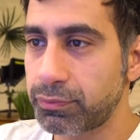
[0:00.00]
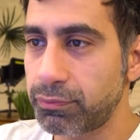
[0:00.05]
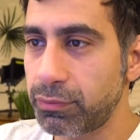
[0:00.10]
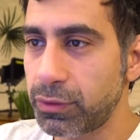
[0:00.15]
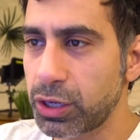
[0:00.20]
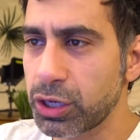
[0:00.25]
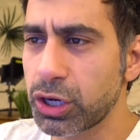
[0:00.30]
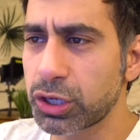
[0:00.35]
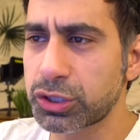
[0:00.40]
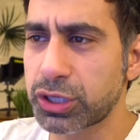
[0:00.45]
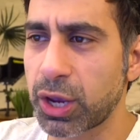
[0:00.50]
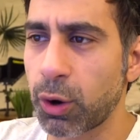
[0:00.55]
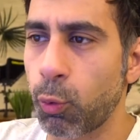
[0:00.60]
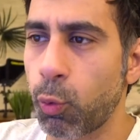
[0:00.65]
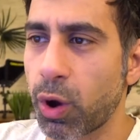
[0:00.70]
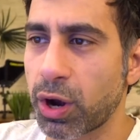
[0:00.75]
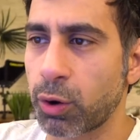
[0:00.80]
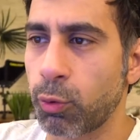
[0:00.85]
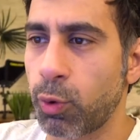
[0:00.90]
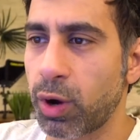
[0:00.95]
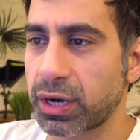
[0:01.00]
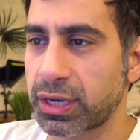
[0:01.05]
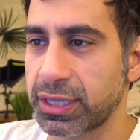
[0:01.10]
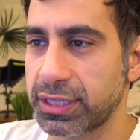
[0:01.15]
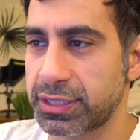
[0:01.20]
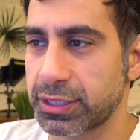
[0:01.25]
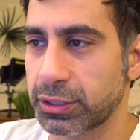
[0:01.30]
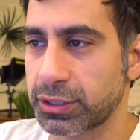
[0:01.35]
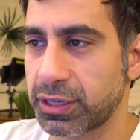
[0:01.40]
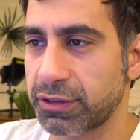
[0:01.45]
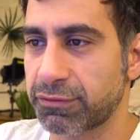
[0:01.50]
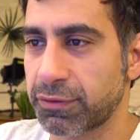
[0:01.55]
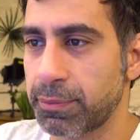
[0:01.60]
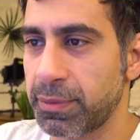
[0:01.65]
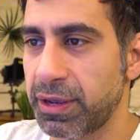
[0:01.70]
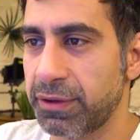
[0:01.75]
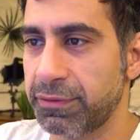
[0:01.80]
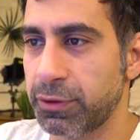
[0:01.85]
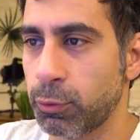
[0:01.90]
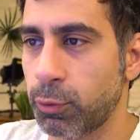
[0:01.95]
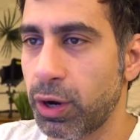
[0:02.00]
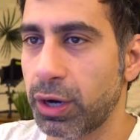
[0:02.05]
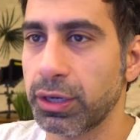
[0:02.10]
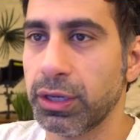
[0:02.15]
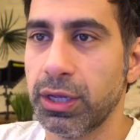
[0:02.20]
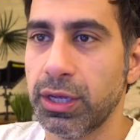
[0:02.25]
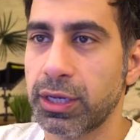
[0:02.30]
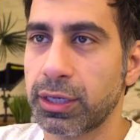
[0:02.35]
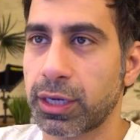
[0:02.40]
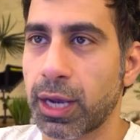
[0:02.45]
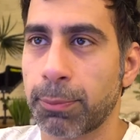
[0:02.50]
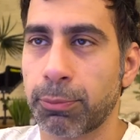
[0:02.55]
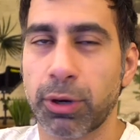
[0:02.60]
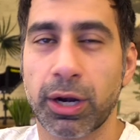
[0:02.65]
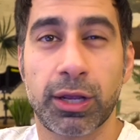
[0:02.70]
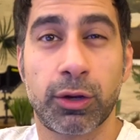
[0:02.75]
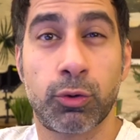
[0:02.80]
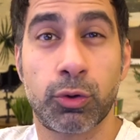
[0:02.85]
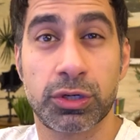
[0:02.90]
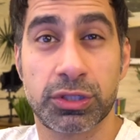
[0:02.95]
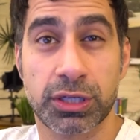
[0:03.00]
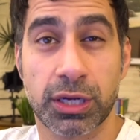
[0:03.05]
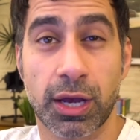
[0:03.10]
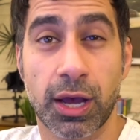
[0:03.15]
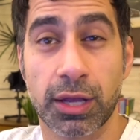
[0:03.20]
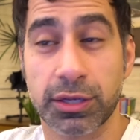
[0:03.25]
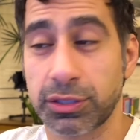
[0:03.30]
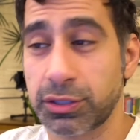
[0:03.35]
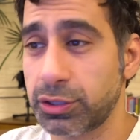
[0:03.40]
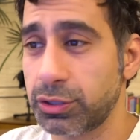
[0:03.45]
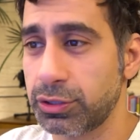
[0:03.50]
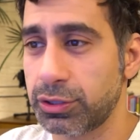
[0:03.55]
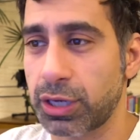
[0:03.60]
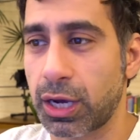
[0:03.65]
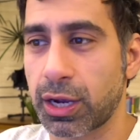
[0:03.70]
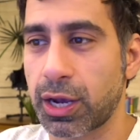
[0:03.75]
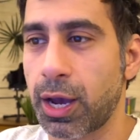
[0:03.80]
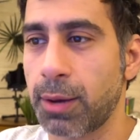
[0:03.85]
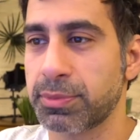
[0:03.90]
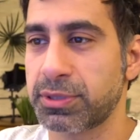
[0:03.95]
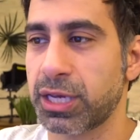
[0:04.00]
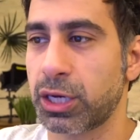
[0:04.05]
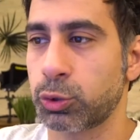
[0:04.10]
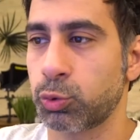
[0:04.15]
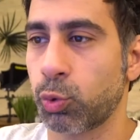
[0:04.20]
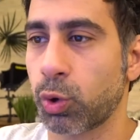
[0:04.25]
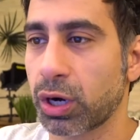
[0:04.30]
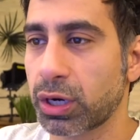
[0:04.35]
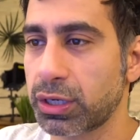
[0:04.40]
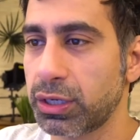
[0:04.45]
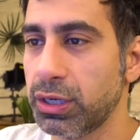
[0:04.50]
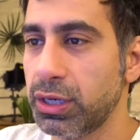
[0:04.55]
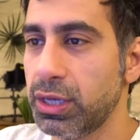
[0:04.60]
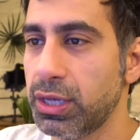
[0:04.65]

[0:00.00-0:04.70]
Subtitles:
You'd also get one-on-one consulting from me if you want, copywritingcourse.com/work.